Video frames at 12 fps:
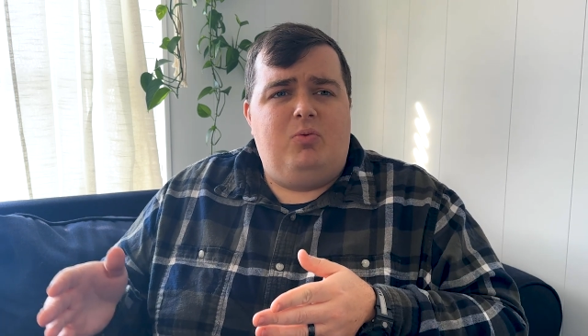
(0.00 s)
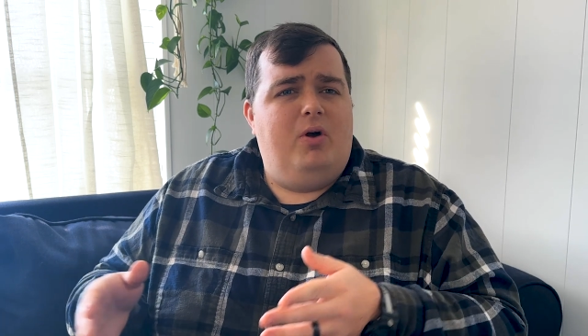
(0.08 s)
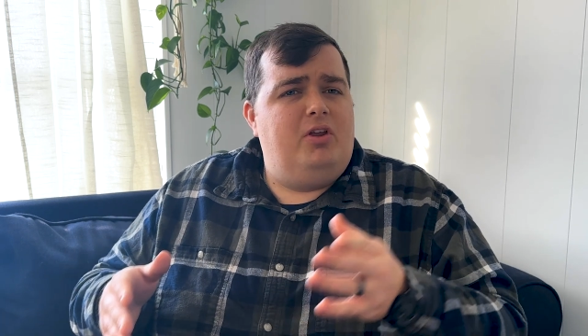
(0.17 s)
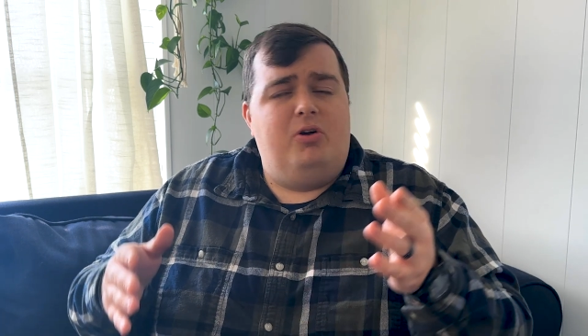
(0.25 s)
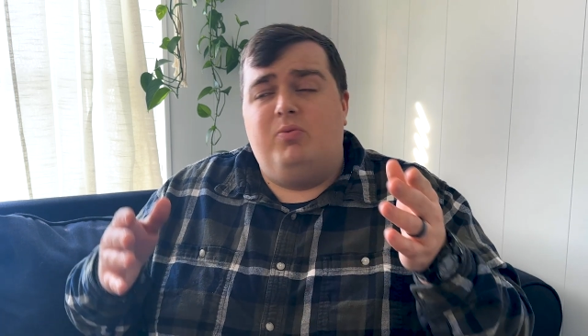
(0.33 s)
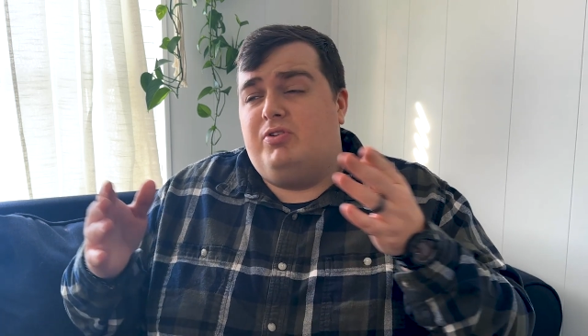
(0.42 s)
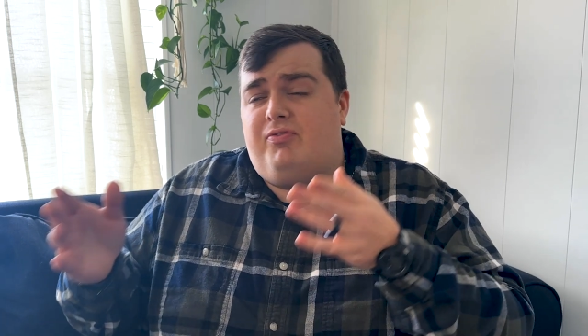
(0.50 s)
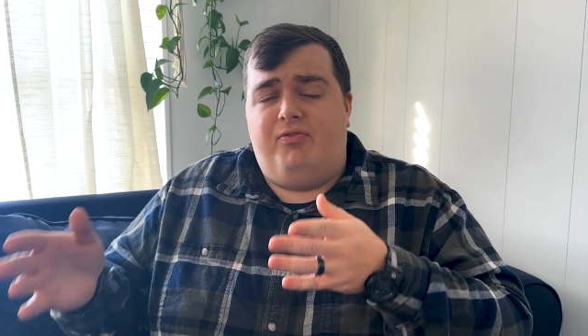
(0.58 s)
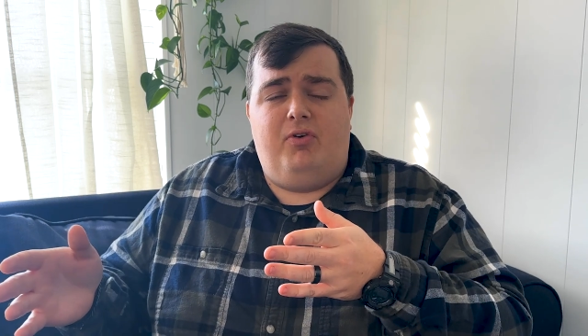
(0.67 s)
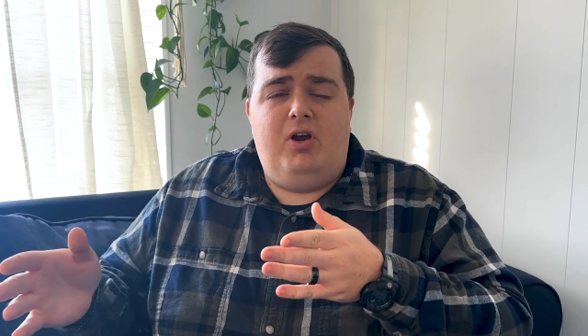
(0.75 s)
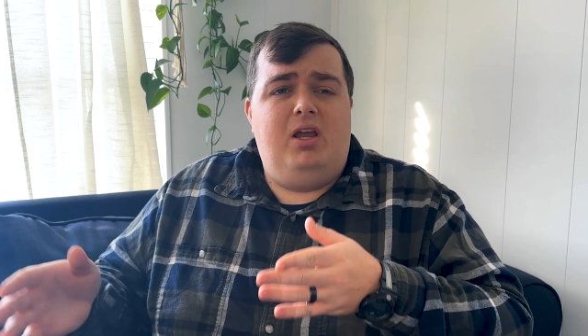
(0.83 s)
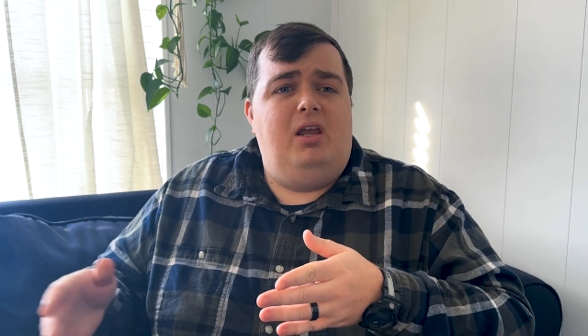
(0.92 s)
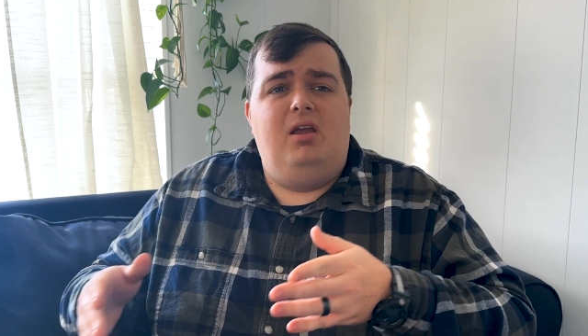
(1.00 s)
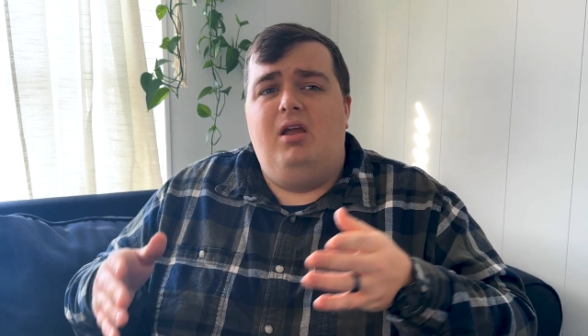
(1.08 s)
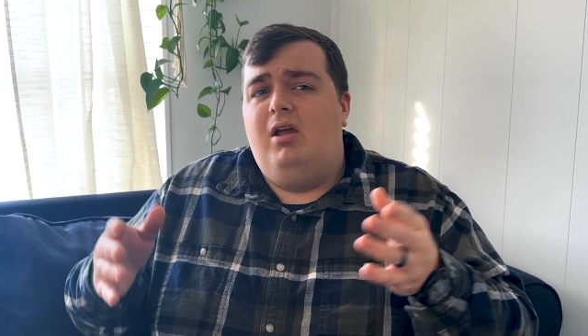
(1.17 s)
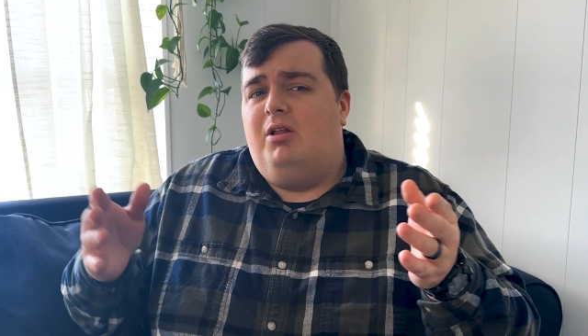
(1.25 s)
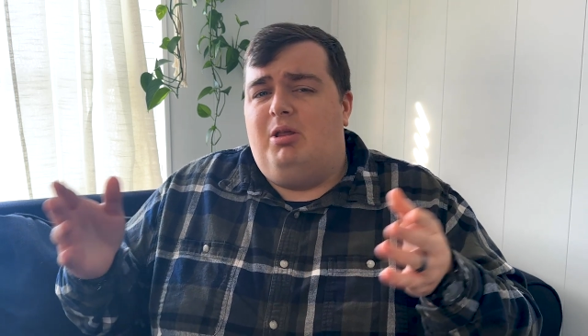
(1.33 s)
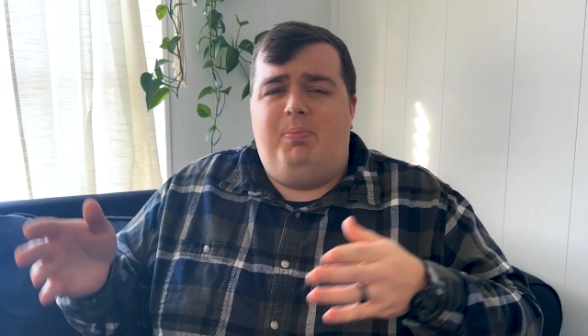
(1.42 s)
whether it was free,
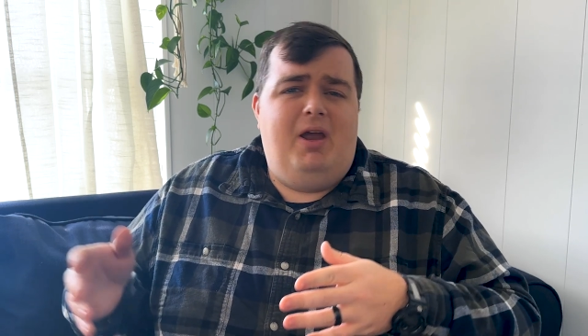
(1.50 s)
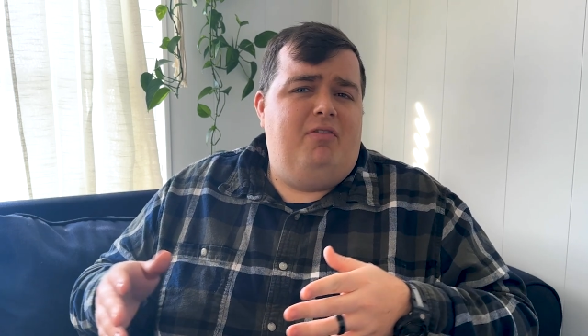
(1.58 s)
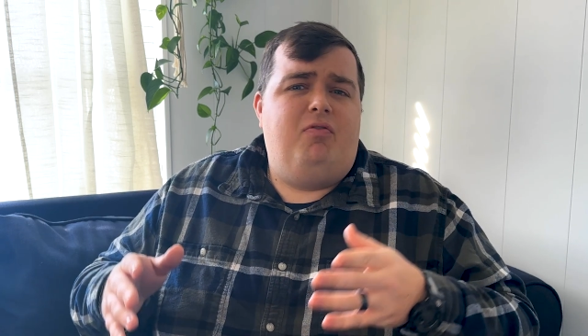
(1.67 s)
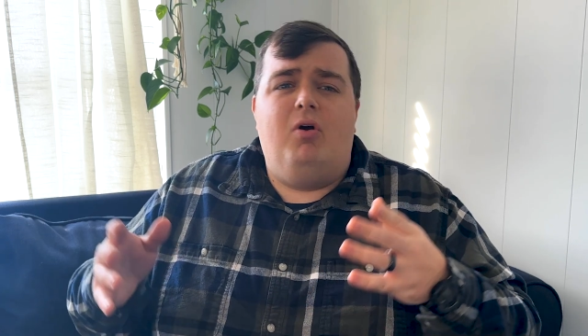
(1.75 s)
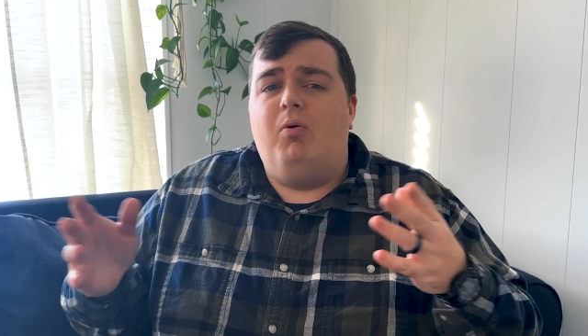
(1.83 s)
they paid for it,